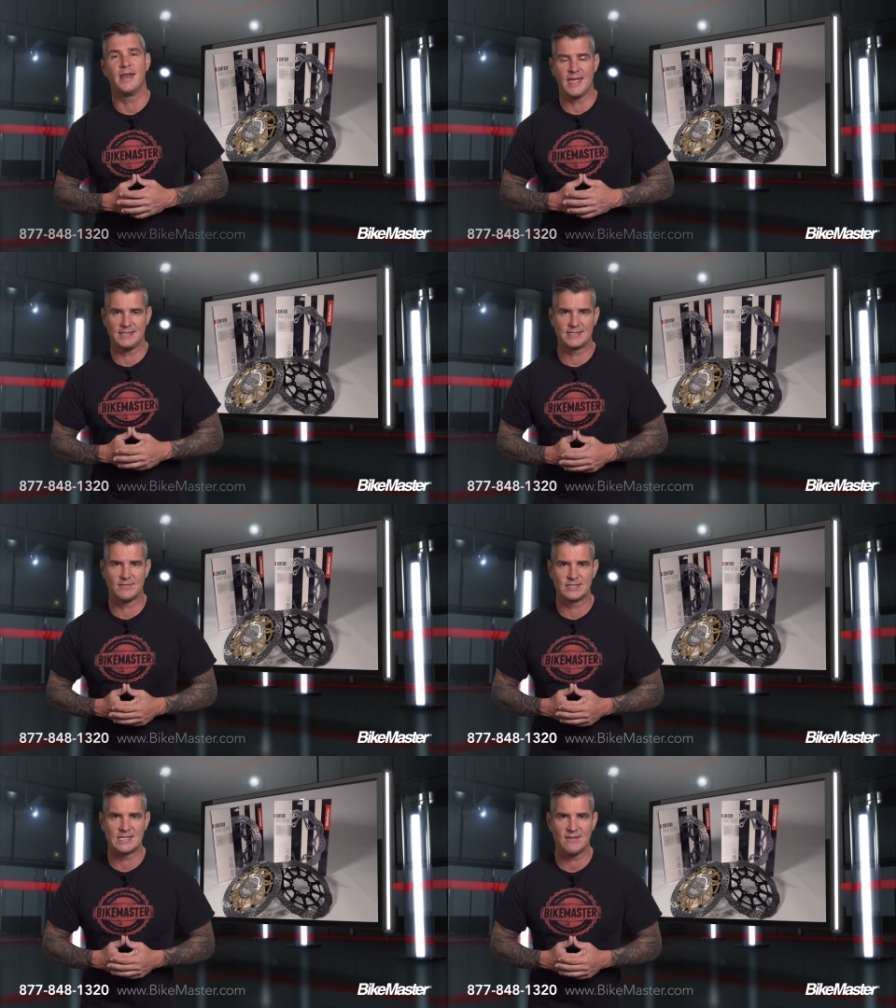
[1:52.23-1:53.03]

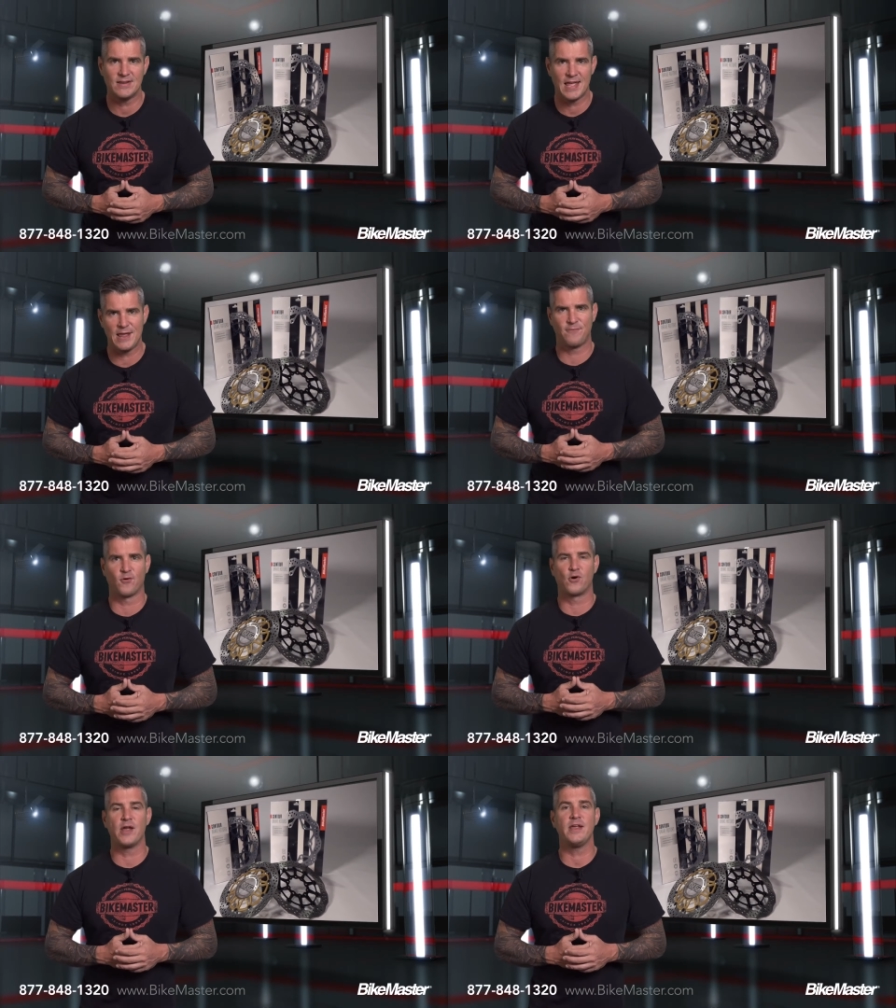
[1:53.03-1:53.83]

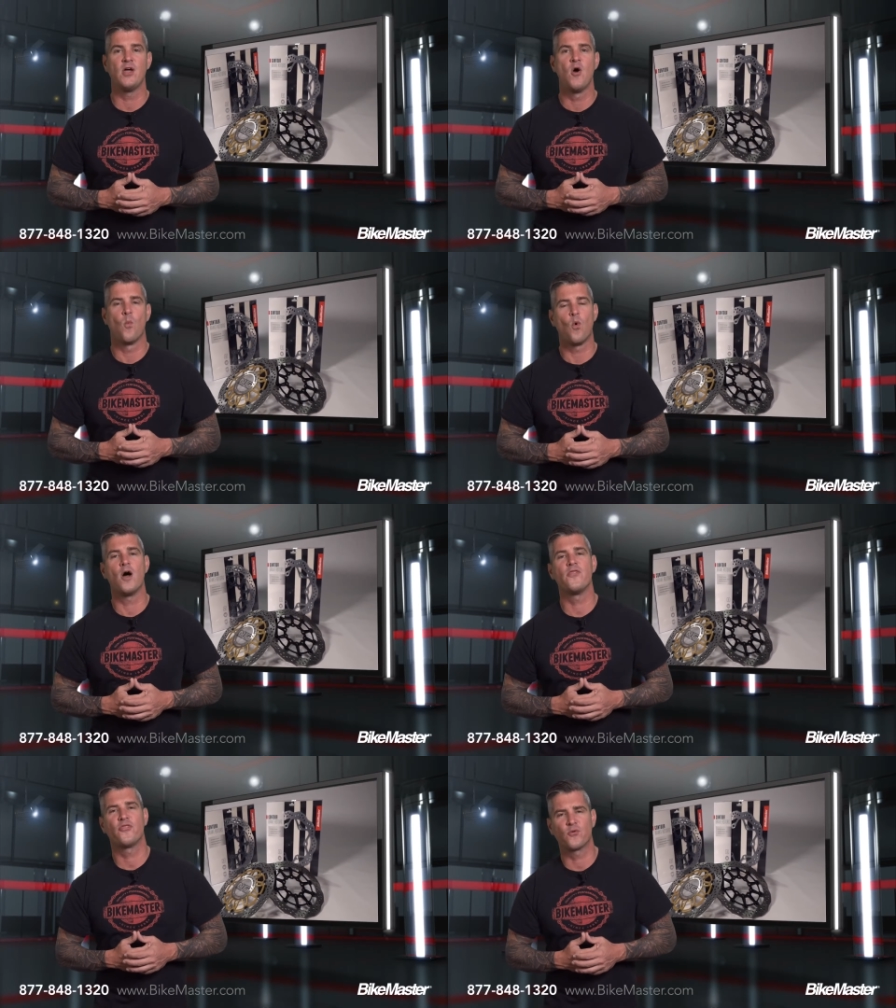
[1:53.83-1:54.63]

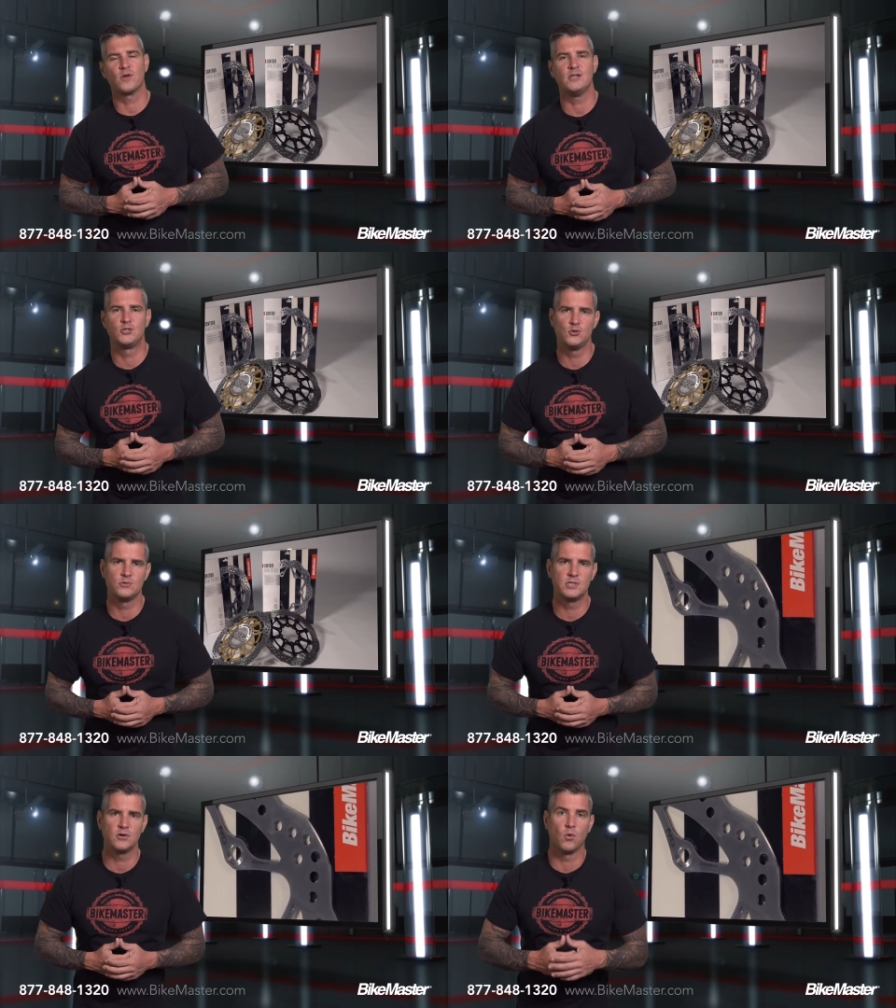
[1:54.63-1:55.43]

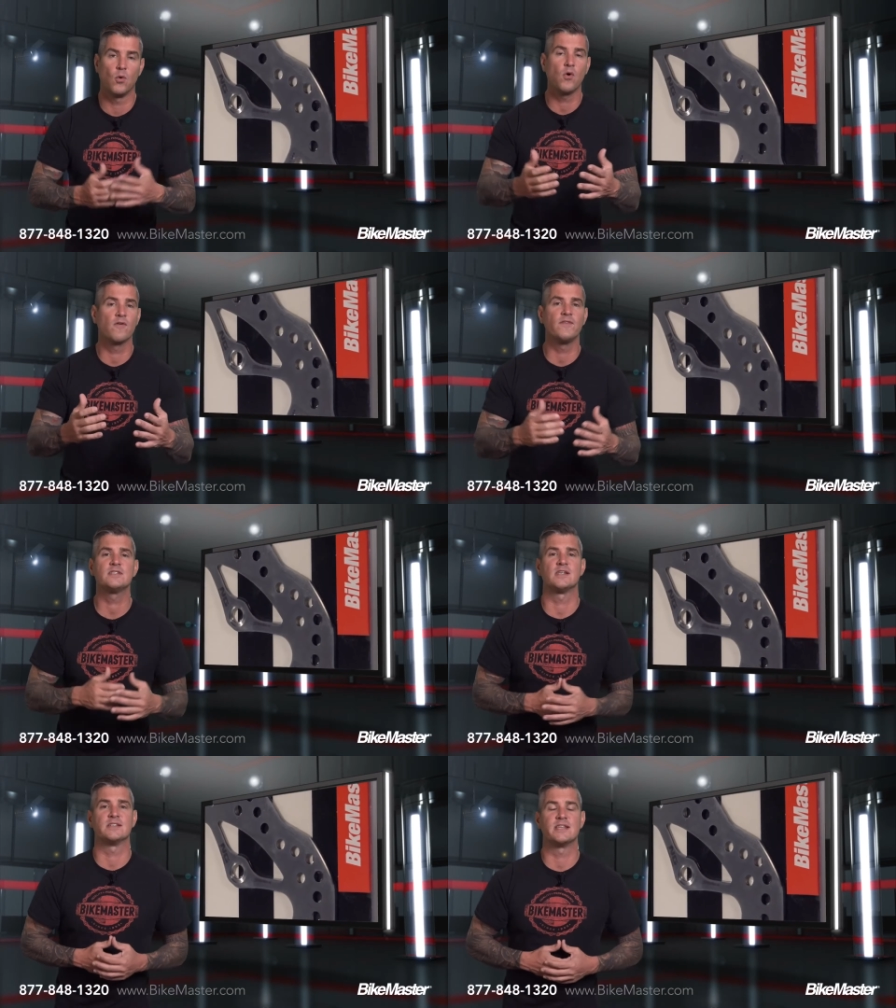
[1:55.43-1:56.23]
877-848-1320 or
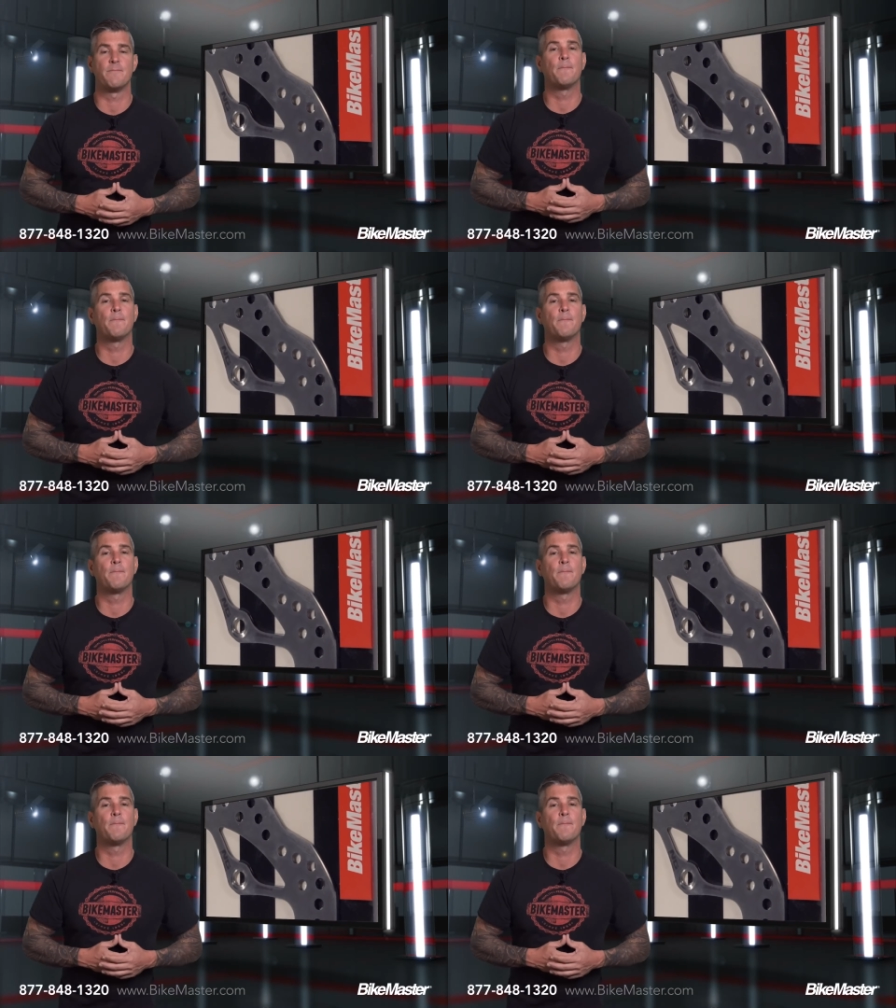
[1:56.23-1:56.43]
visit us at